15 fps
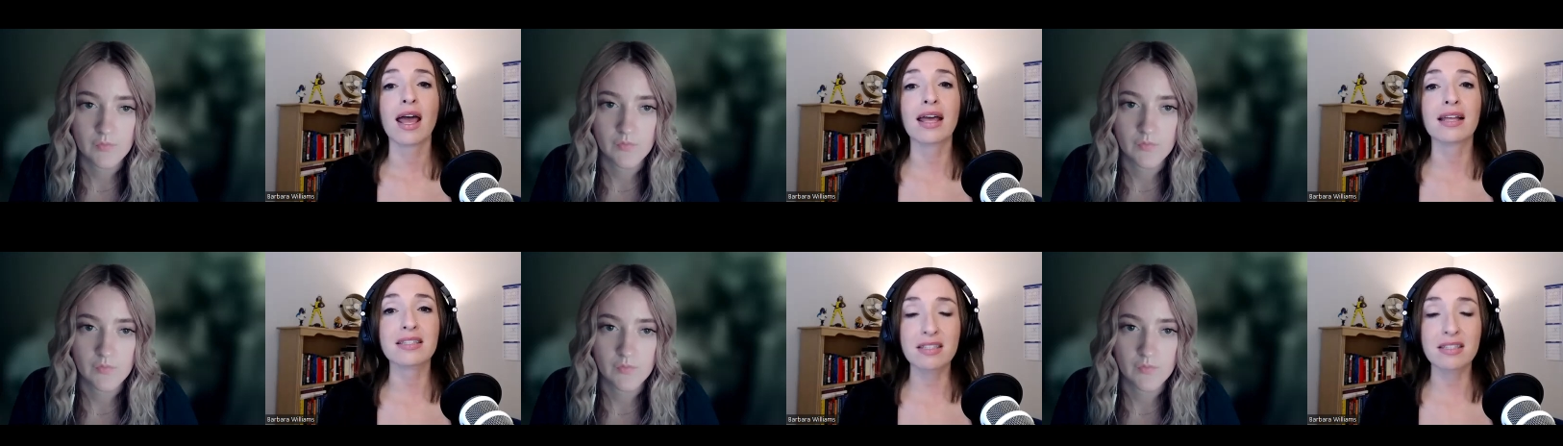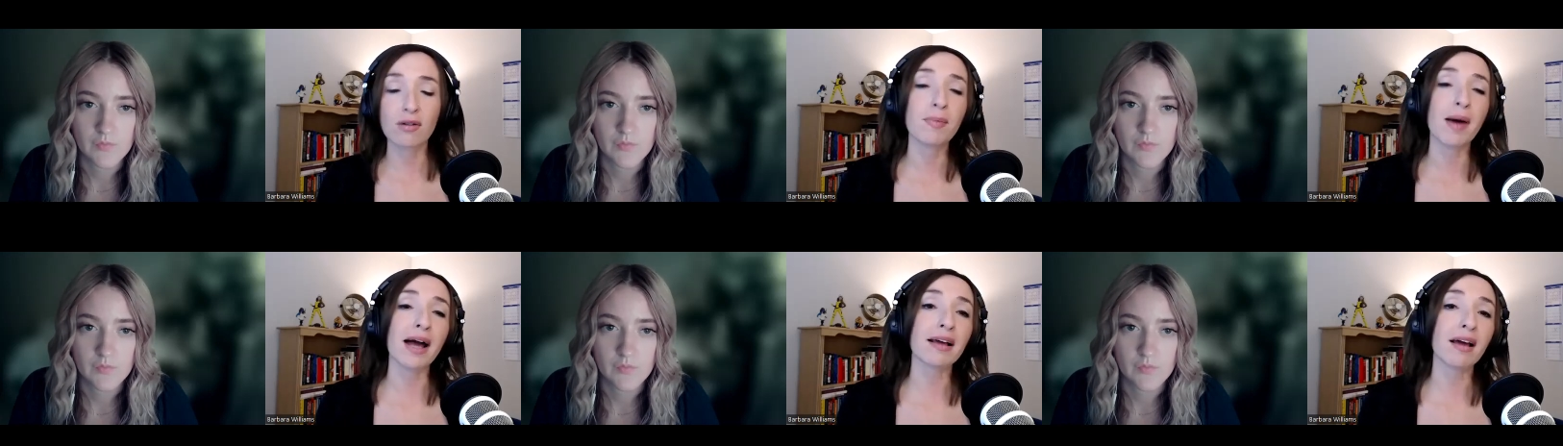Speaker 1: and
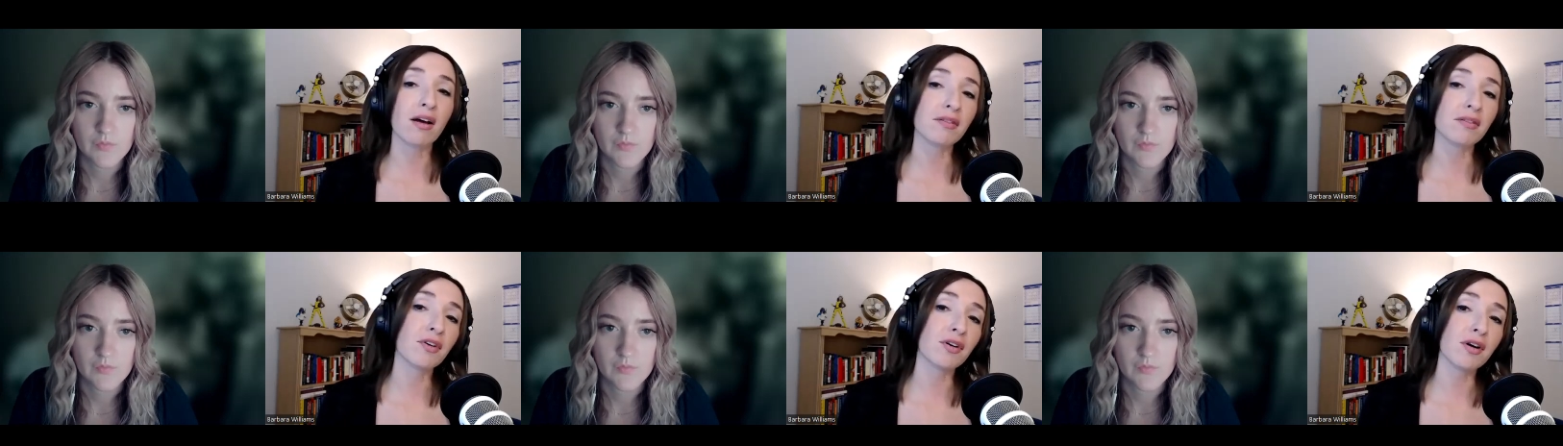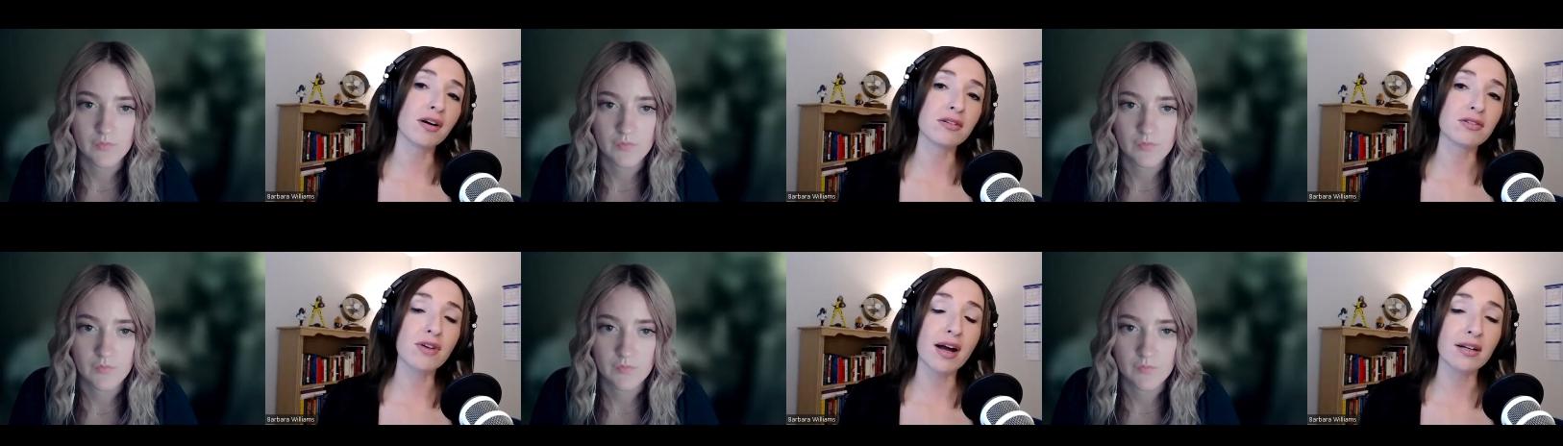still back out of your
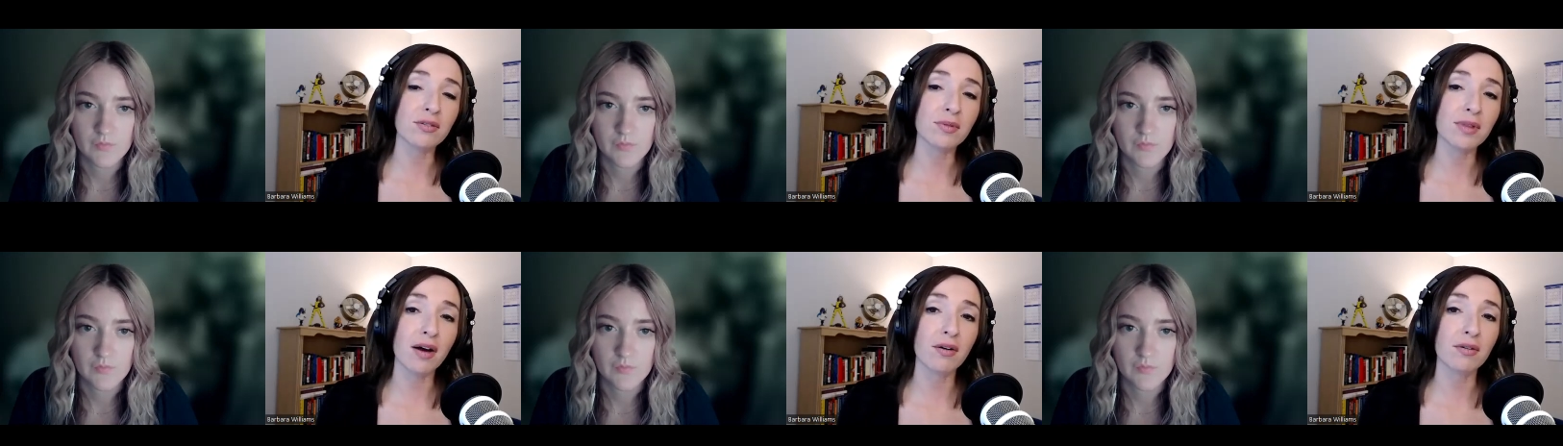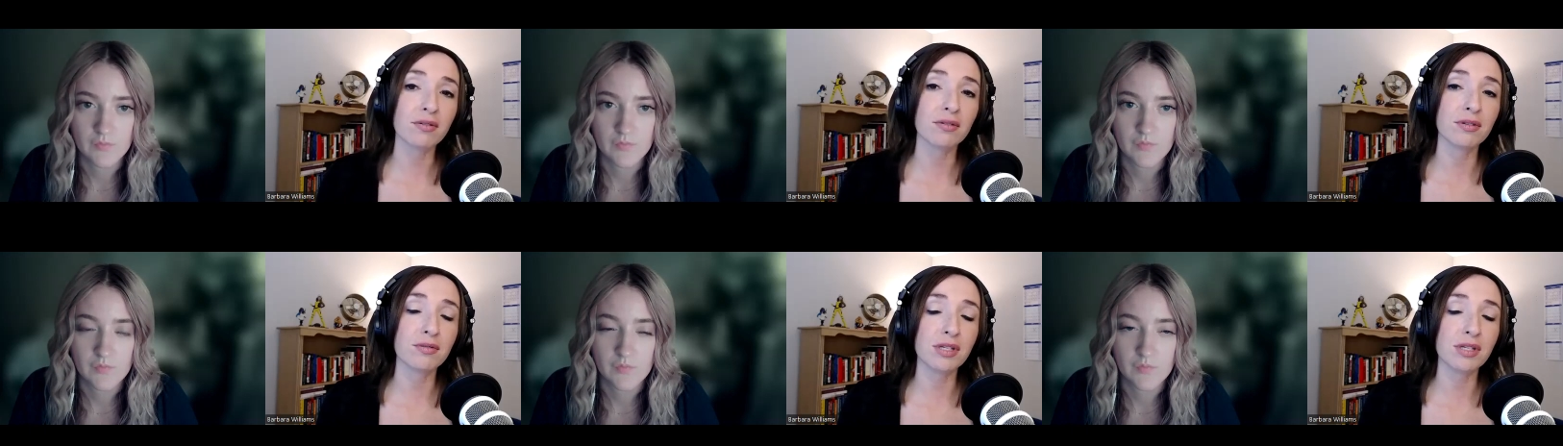contract without
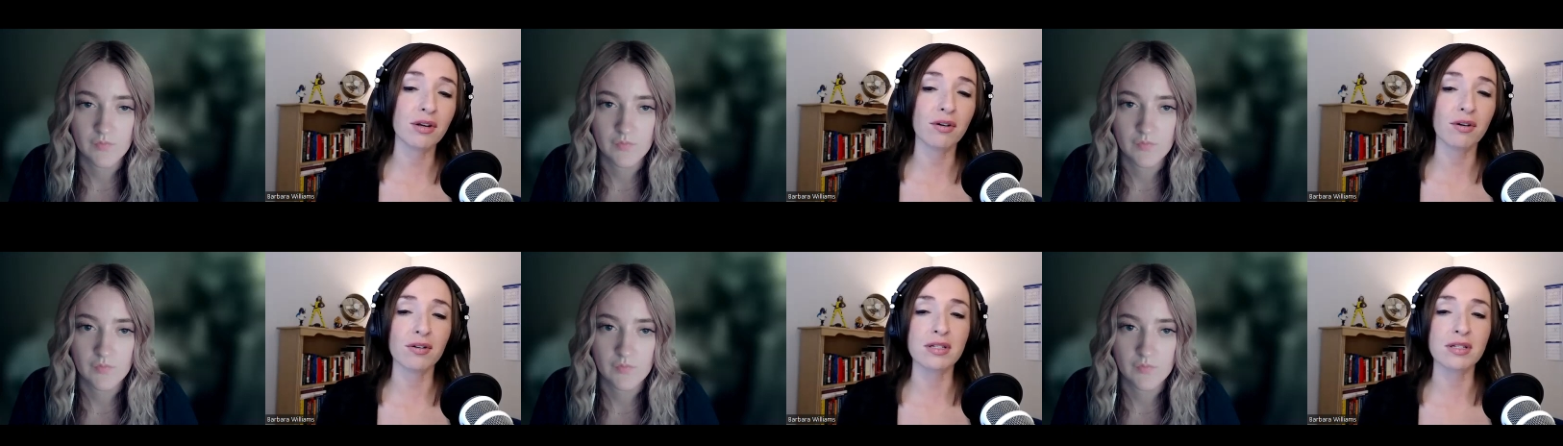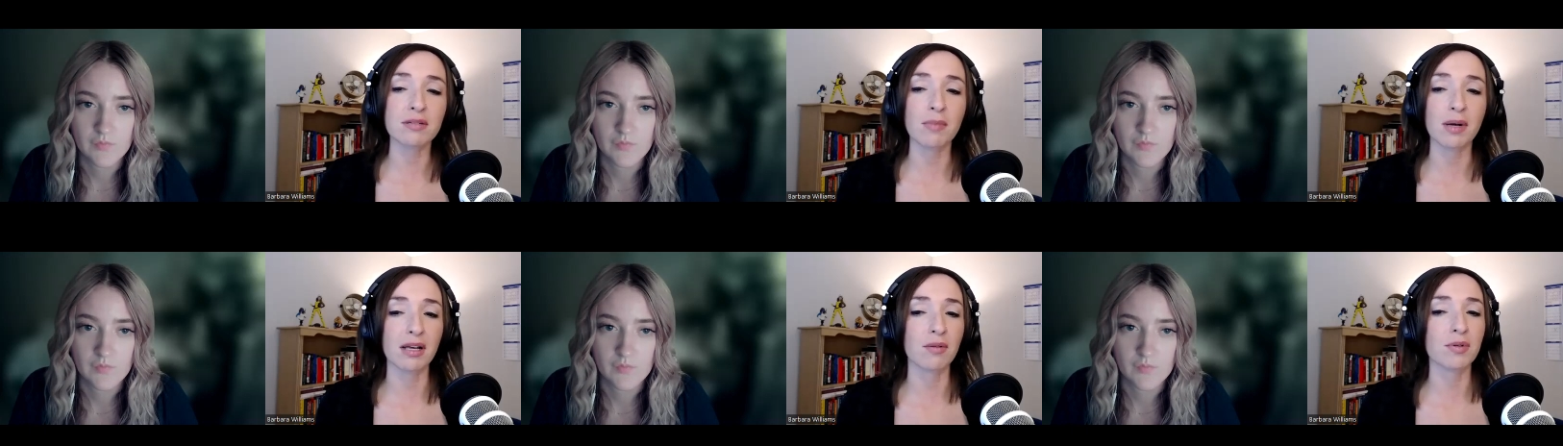losing your
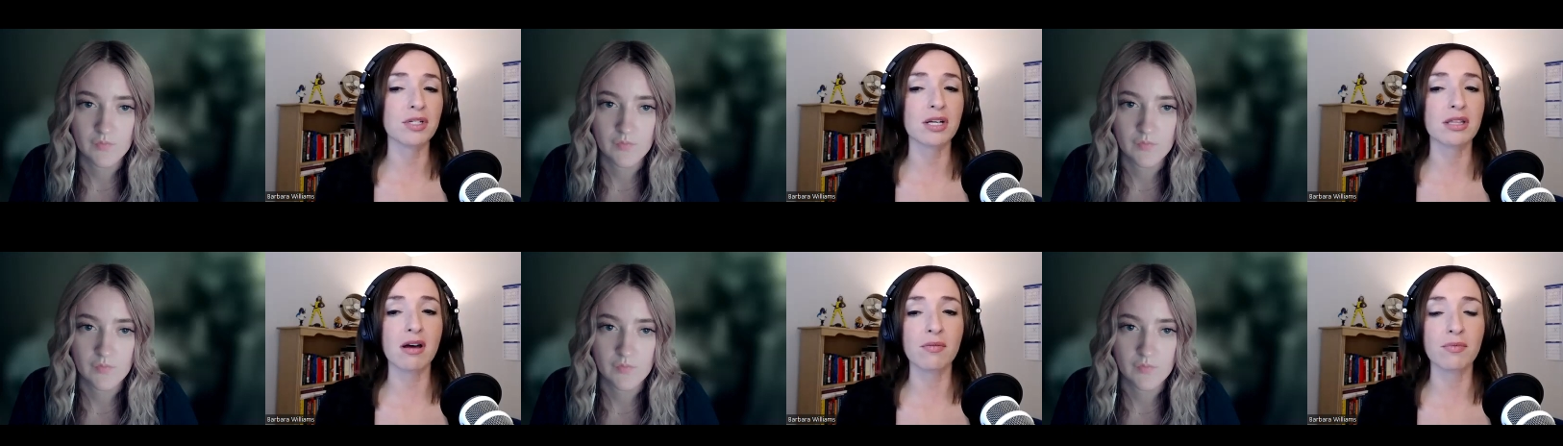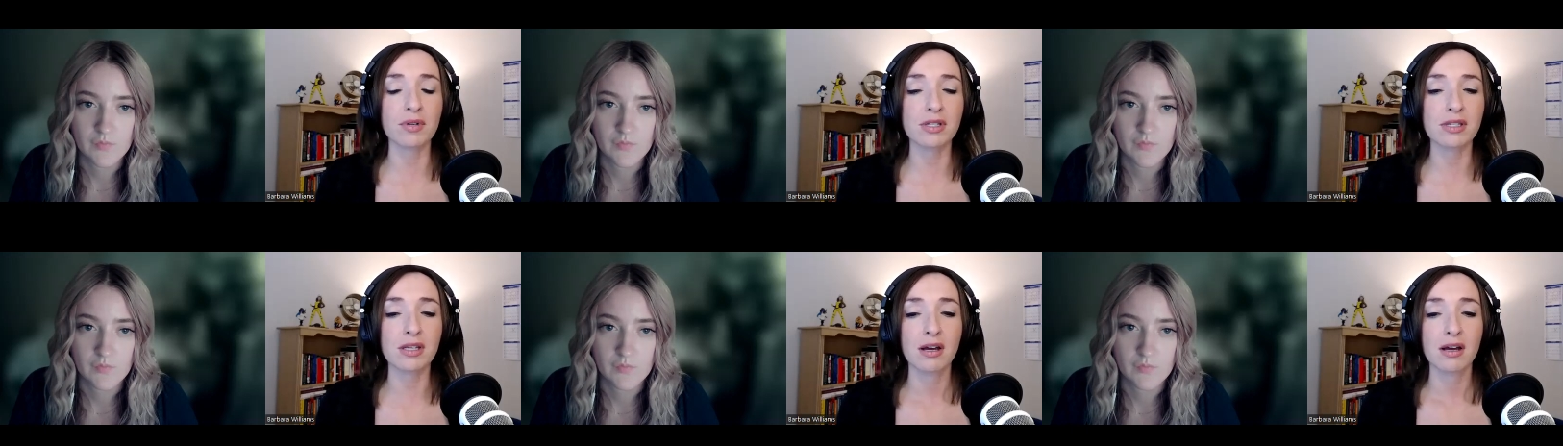earnest money, which I thought
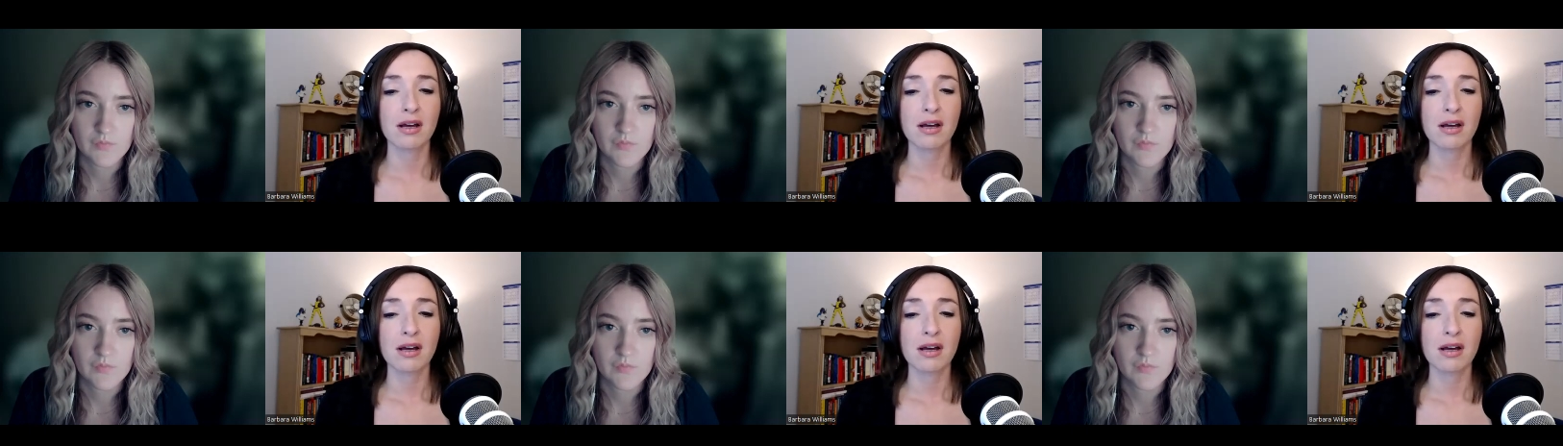was,